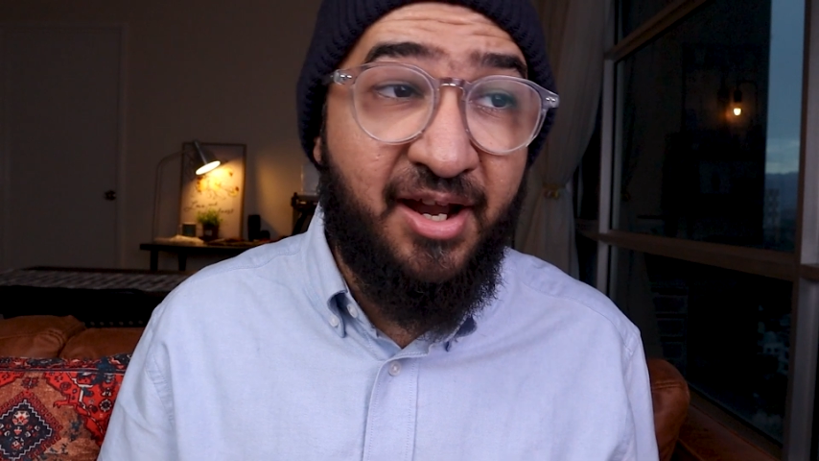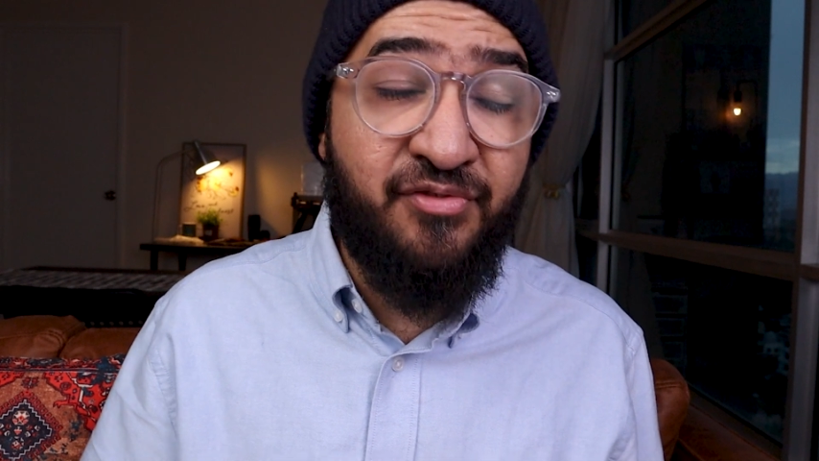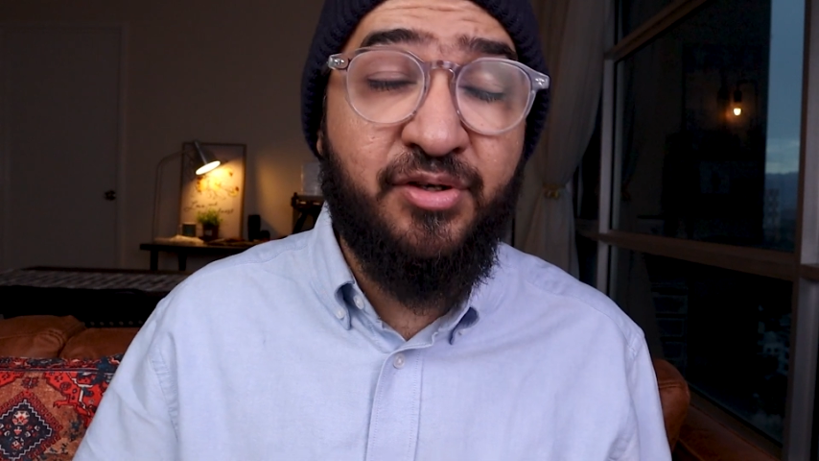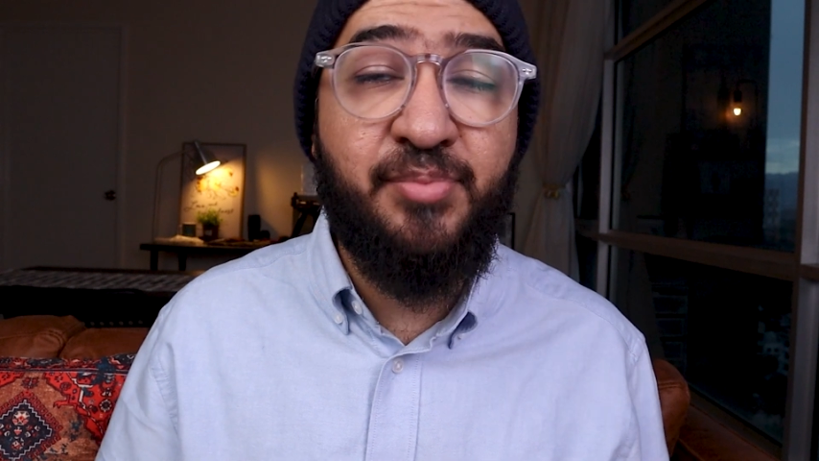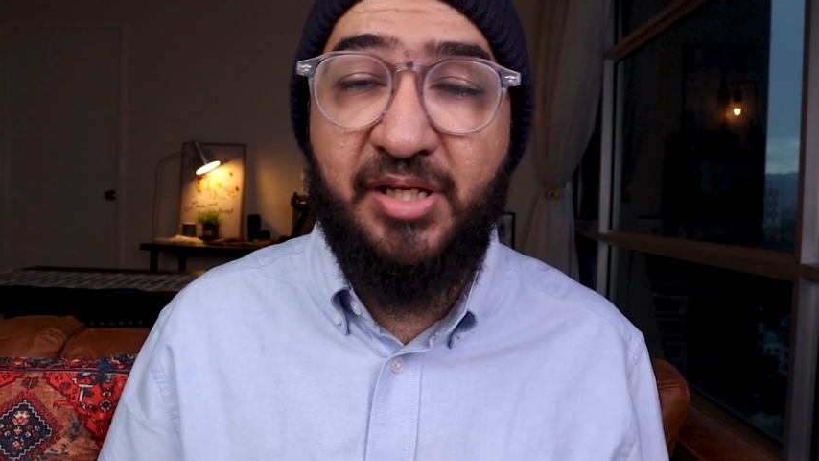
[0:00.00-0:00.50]

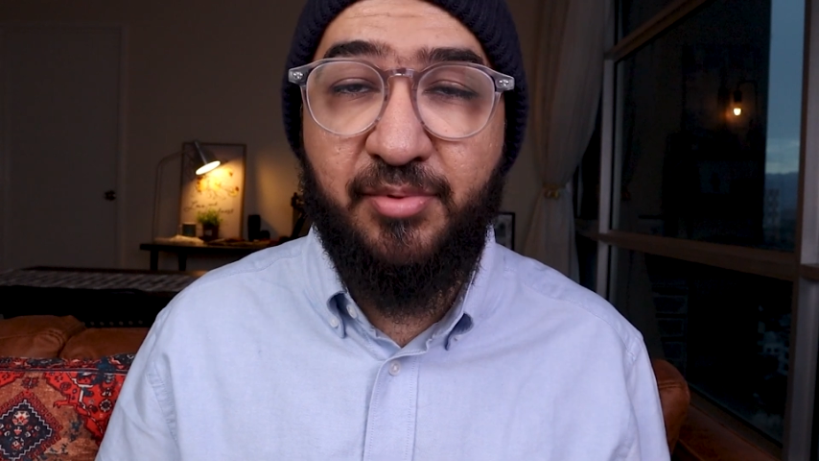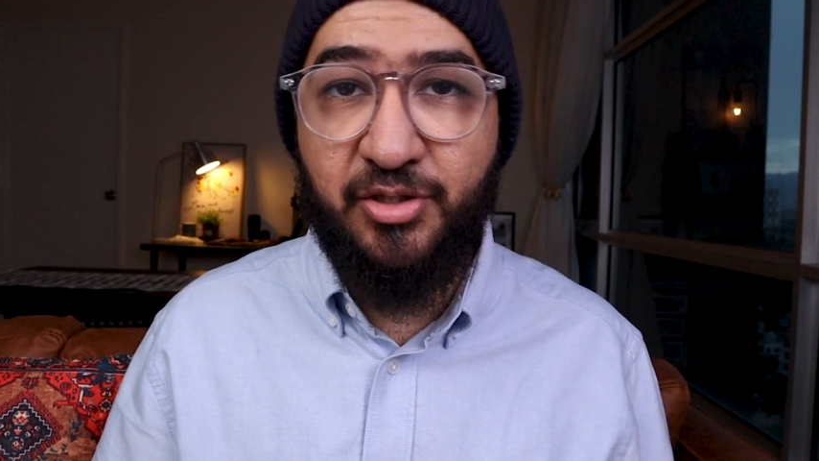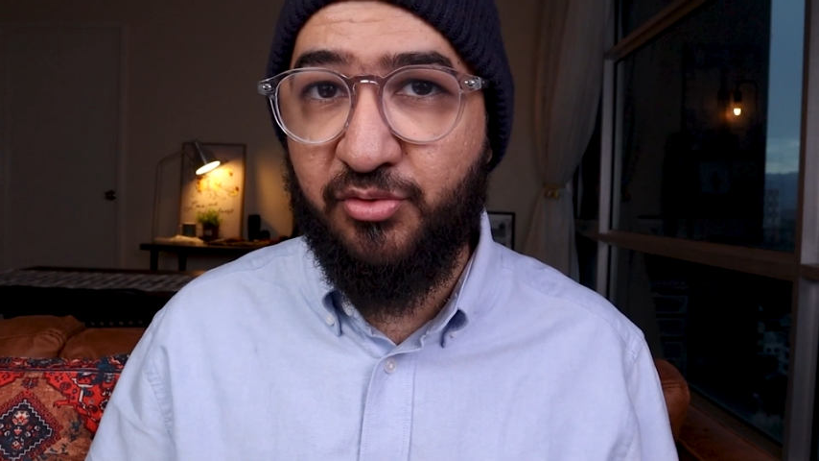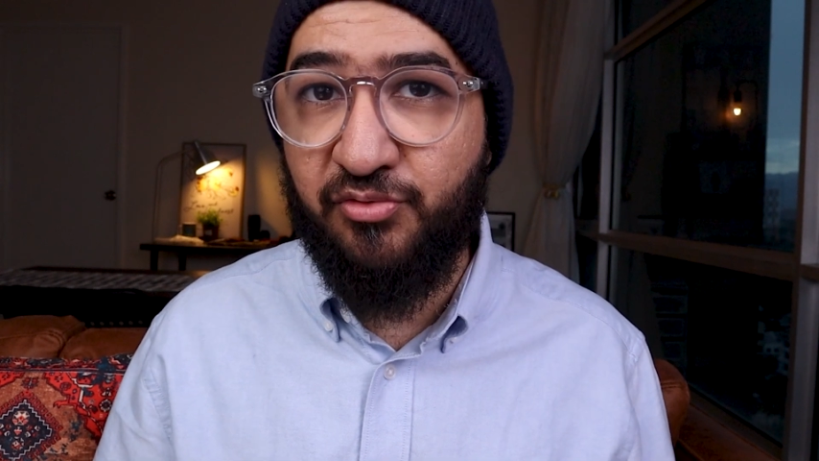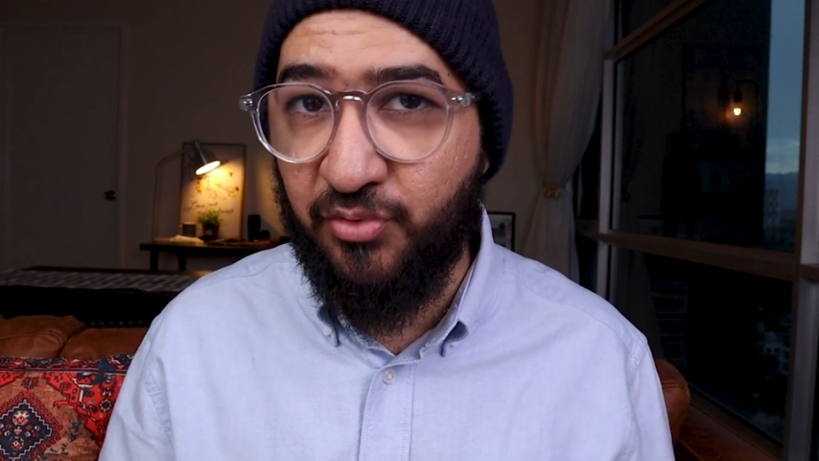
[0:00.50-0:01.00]
ever be
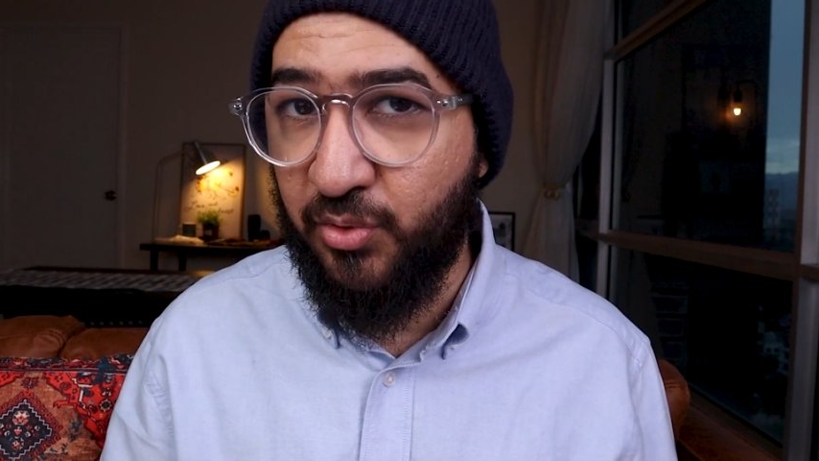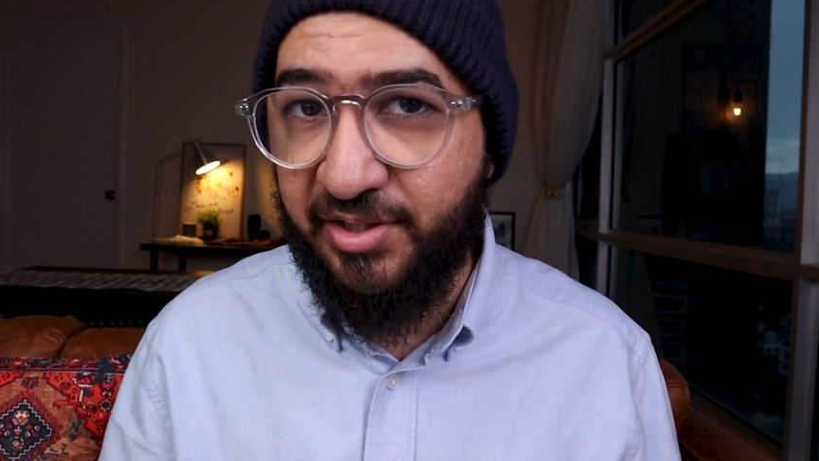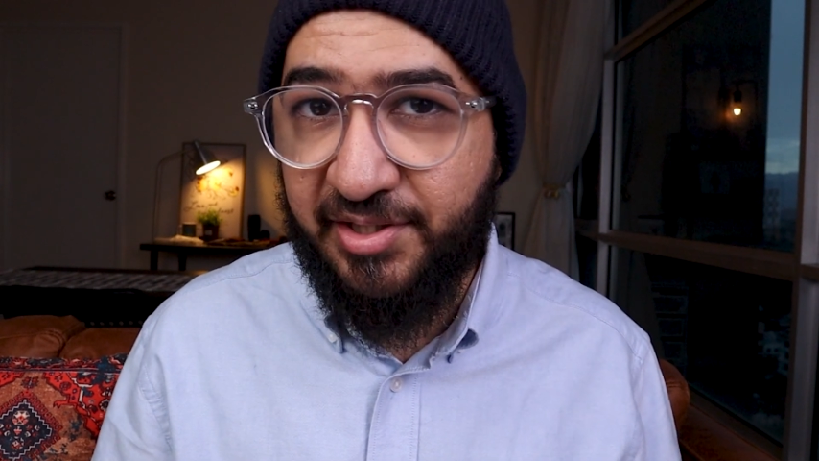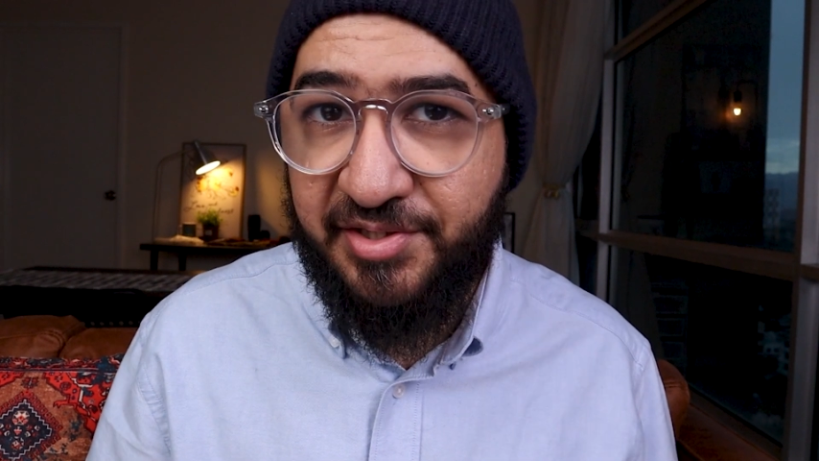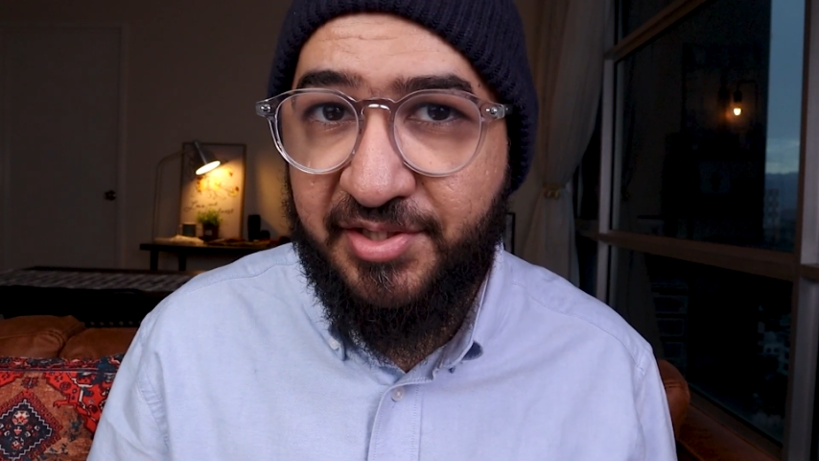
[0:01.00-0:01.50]
able to
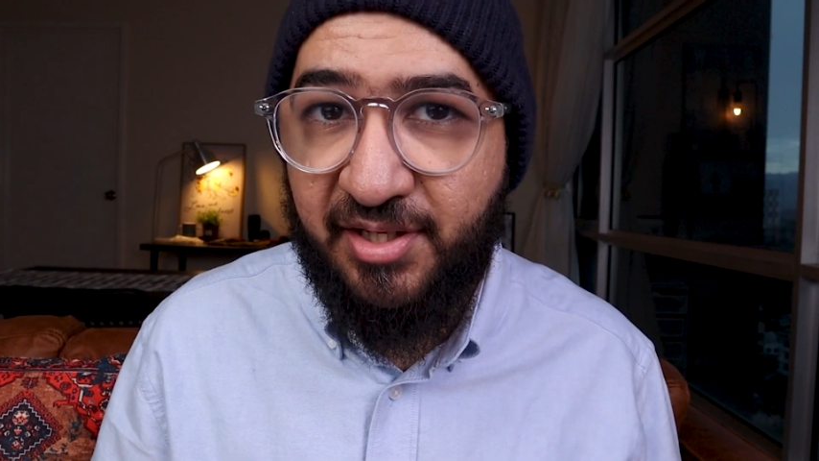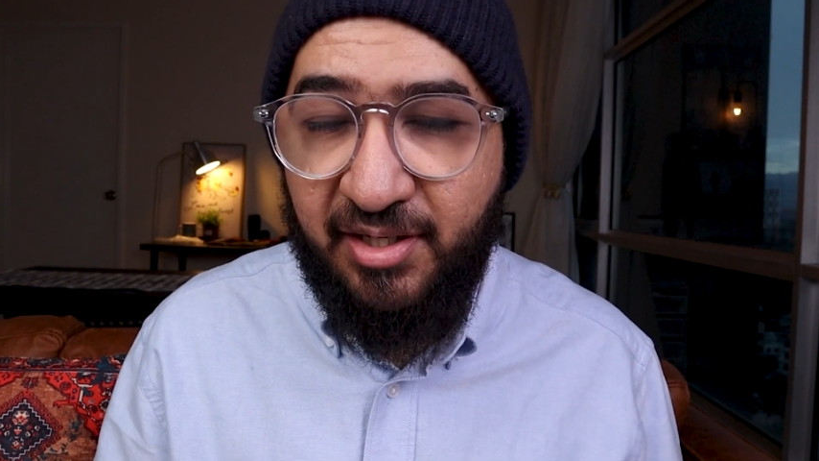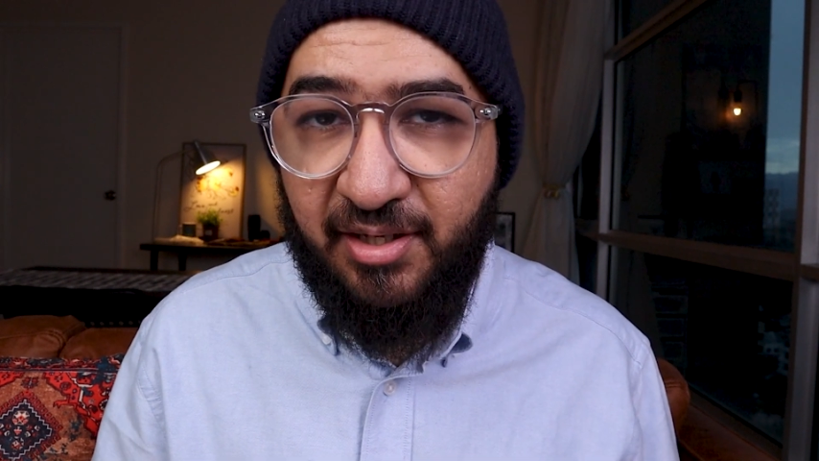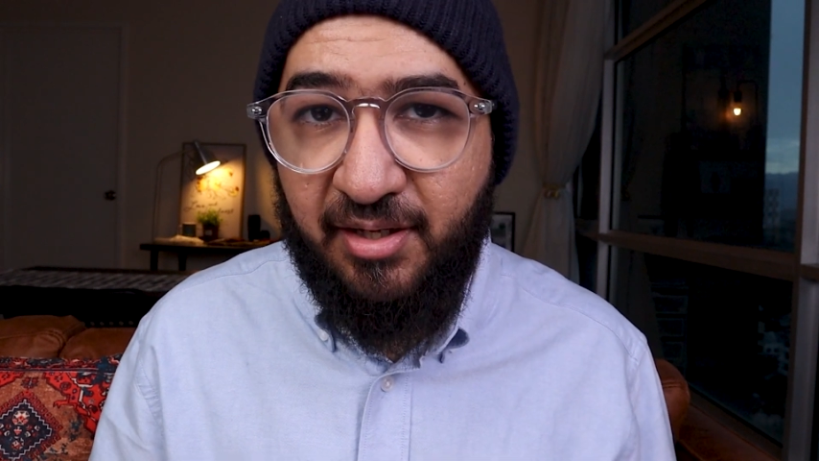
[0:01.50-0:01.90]
afford these.